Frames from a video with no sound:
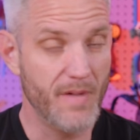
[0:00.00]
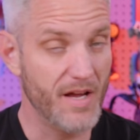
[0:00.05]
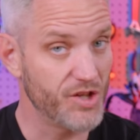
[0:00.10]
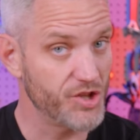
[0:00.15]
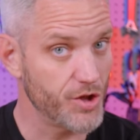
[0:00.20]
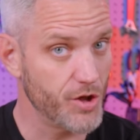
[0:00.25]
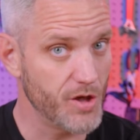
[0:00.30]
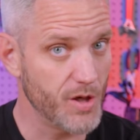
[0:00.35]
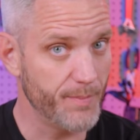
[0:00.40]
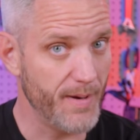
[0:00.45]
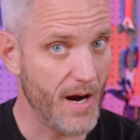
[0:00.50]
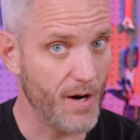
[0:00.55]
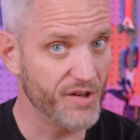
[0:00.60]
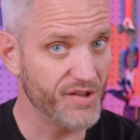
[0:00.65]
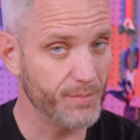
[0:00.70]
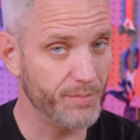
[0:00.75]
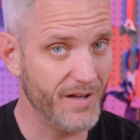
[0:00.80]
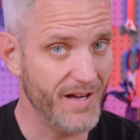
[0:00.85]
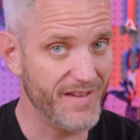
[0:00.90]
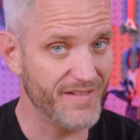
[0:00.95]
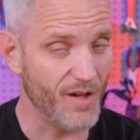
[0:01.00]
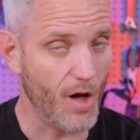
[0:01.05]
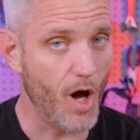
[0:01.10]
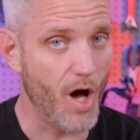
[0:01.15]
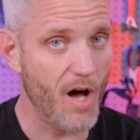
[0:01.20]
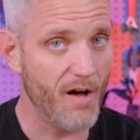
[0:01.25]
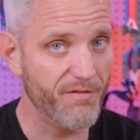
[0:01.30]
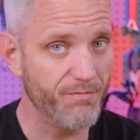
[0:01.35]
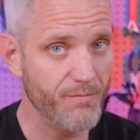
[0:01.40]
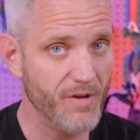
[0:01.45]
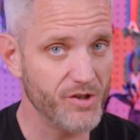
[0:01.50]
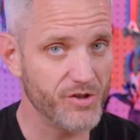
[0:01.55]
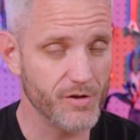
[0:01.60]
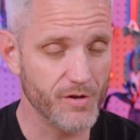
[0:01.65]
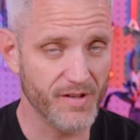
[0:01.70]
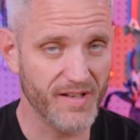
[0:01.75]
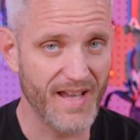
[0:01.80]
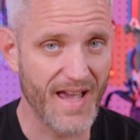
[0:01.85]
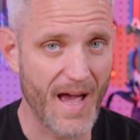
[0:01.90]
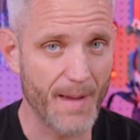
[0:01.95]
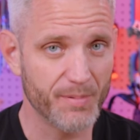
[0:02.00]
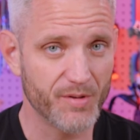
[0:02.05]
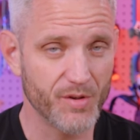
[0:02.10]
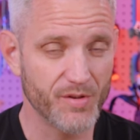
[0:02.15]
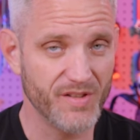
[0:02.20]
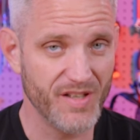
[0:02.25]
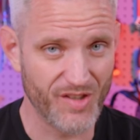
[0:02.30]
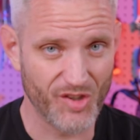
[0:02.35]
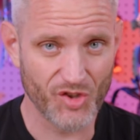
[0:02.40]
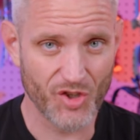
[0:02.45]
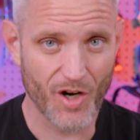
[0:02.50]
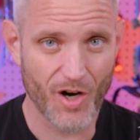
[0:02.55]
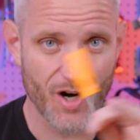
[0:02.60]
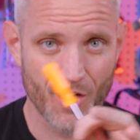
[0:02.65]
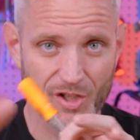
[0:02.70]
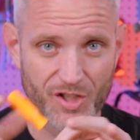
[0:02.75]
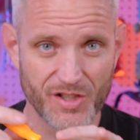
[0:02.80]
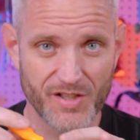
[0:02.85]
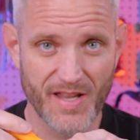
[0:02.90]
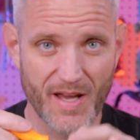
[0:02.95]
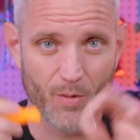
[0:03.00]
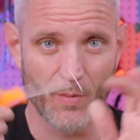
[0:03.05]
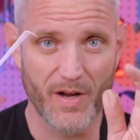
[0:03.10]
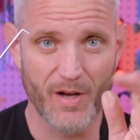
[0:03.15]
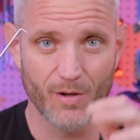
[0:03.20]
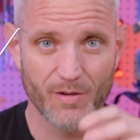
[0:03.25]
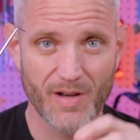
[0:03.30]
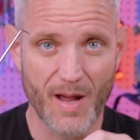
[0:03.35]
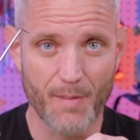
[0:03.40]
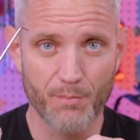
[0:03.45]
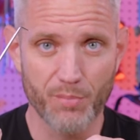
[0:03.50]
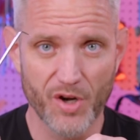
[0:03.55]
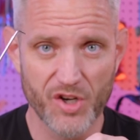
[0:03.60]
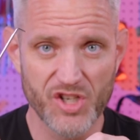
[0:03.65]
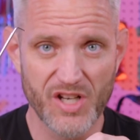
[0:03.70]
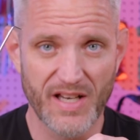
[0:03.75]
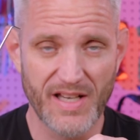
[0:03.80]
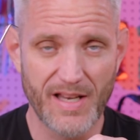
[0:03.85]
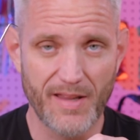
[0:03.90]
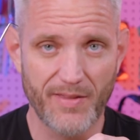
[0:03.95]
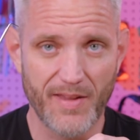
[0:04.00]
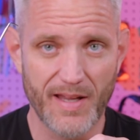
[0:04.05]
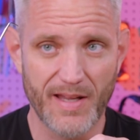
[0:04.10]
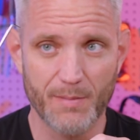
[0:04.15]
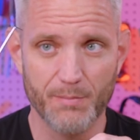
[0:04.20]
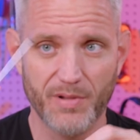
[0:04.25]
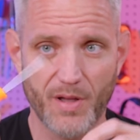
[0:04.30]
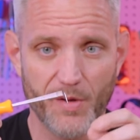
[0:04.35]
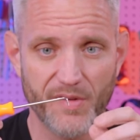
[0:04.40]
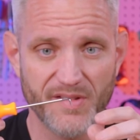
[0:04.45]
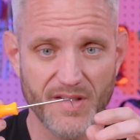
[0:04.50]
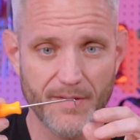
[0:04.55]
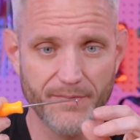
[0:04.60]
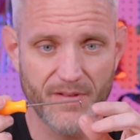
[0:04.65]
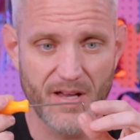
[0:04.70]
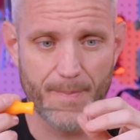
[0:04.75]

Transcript: Make sure your power supply is off, make sure your caps are discharged, that way you're not bridging anything and blow stuff